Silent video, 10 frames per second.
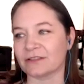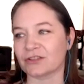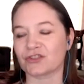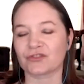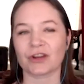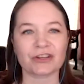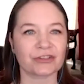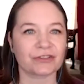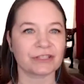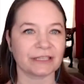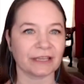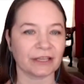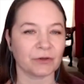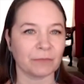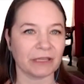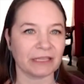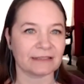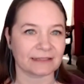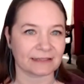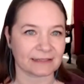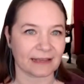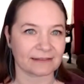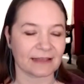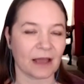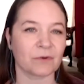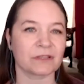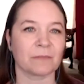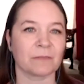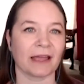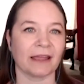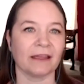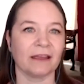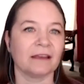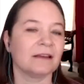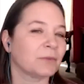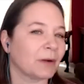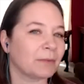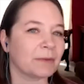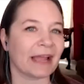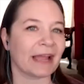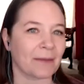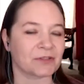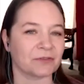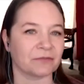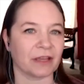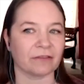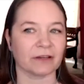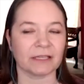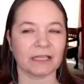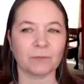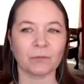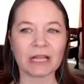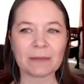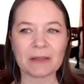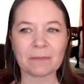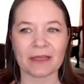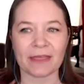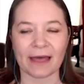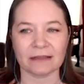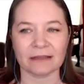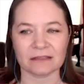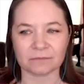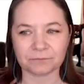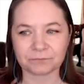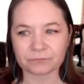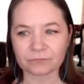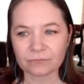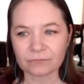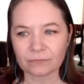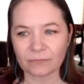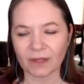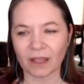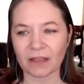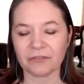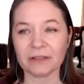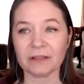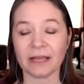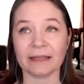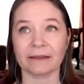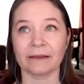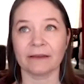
structured to get you immediate success. That was my probably my absolute favorite. And what I mean by that is, I feel like